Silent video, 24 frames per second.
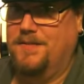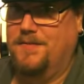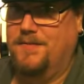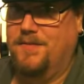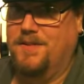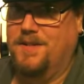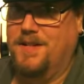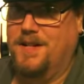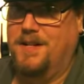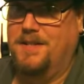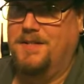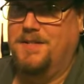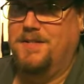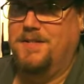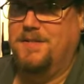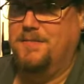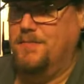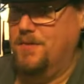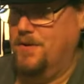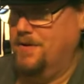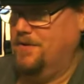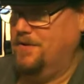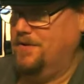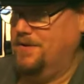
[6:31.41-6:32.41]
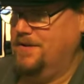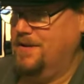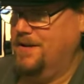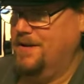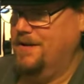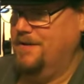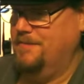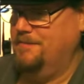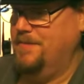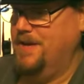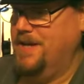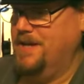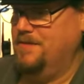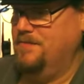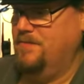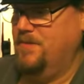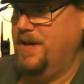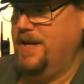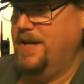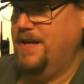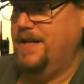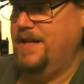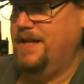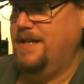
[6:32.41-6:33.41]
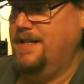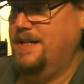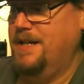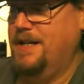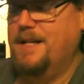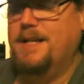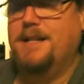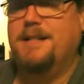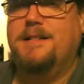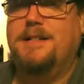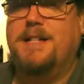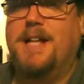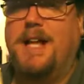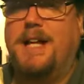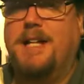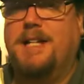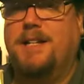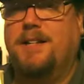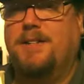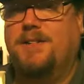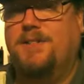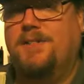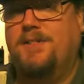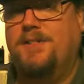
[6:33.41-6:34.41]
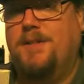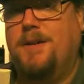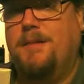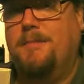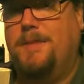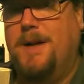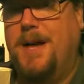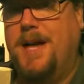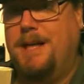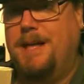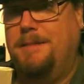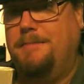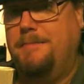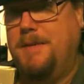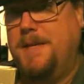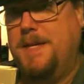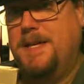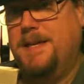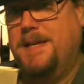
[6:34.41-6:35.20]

for an unsmoked Ben Wade Danish pipe.